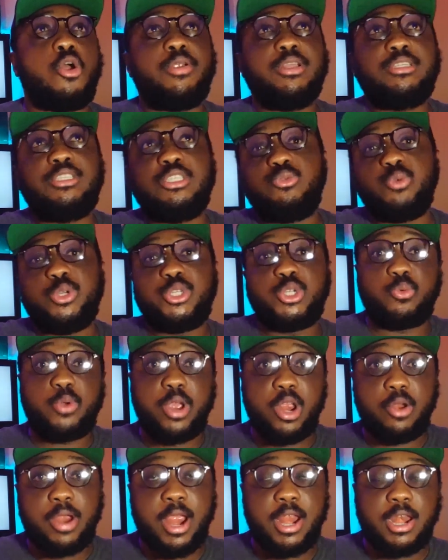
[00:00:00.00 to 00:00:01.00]
current situation
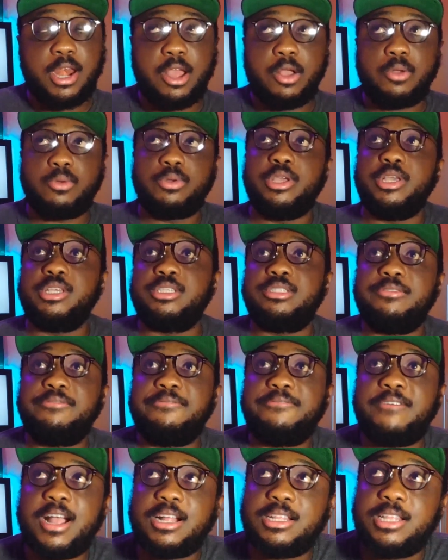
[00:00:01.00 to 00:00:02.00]
we're in right now, is the
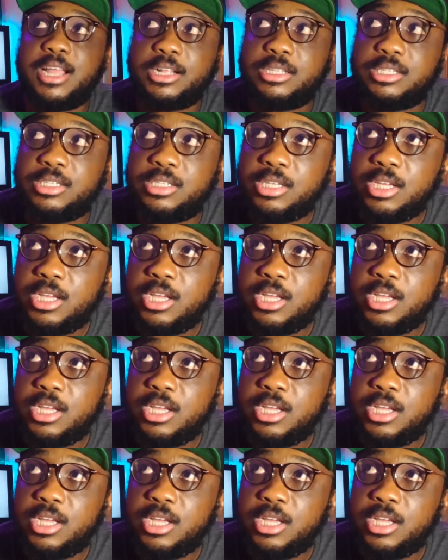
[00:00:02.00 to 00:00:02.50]
fact that